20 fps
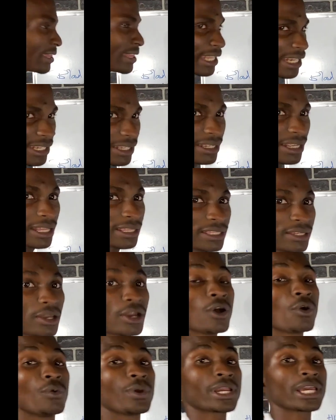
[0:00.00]
I think
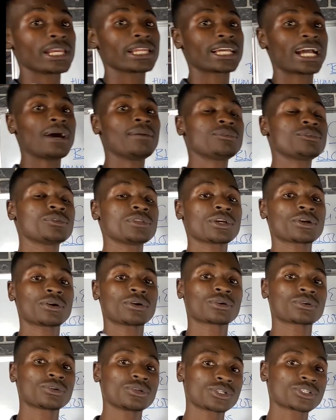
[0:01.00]
we can come to the
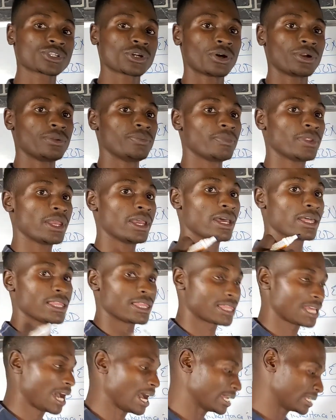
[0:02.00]
conclusion
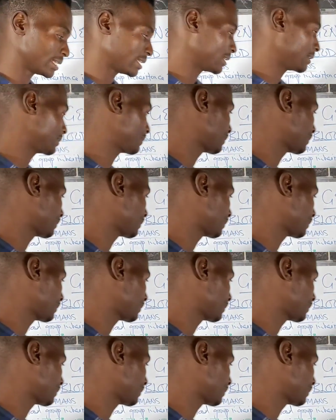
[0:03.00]
that